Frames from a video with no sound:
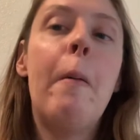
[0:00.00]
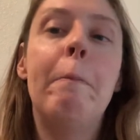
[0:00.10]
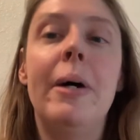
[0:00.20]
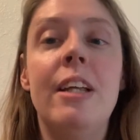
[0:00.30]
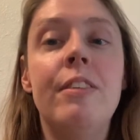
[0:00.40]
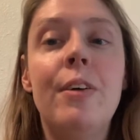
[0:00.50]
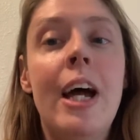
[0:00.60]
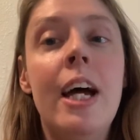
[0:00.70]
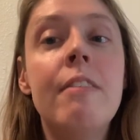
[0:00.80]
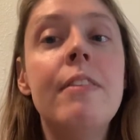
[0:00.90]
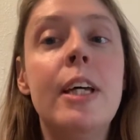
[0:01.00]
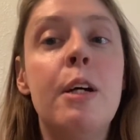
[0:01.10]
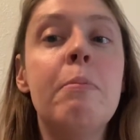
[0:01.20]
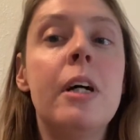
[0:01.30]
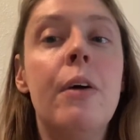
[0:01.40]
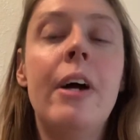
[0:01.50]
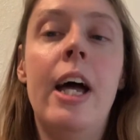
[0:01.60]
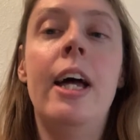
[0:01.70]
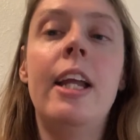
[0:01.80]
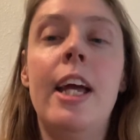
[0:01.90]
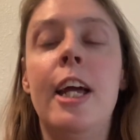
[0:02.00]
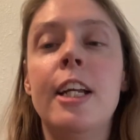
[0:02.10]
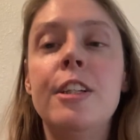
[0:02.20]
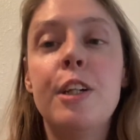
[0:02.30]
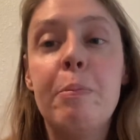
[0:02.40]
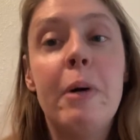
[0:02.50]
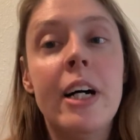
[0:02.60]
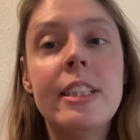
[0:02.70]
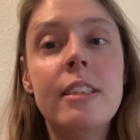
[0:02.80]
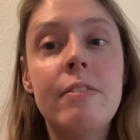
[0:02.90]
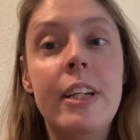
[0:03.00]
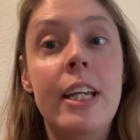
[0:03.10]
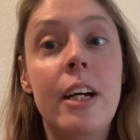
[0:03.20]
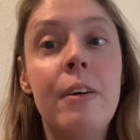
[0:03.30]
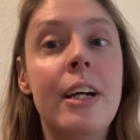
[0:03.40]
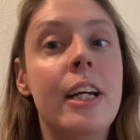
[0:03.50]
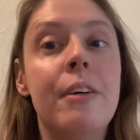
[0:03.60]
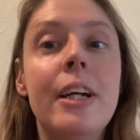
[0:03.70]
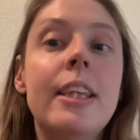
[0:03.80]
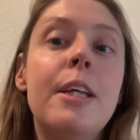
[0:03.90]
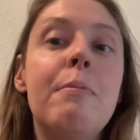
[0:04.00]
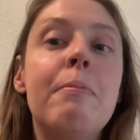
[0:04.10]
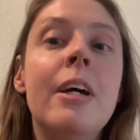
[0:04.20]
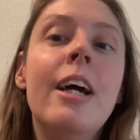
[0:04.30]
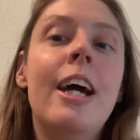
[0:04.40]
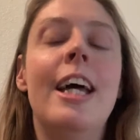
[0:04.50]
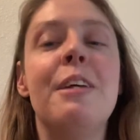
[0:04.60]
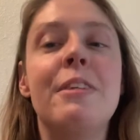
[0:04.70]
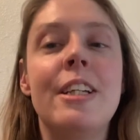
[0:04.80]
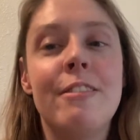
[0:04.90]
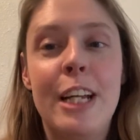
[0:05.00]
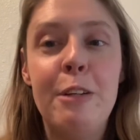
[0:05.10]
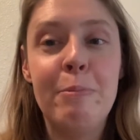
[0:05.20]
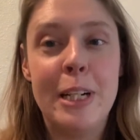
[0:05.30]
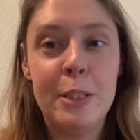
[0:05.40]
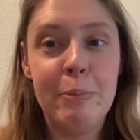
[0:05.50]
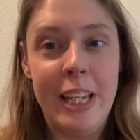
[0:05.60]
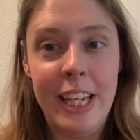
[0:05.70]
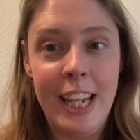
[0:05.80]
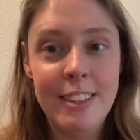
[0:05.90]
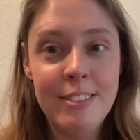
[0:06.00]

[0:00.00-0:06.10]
But if you have them, go ahead and you can pause the video and go get them. And then when you're ready, press play again.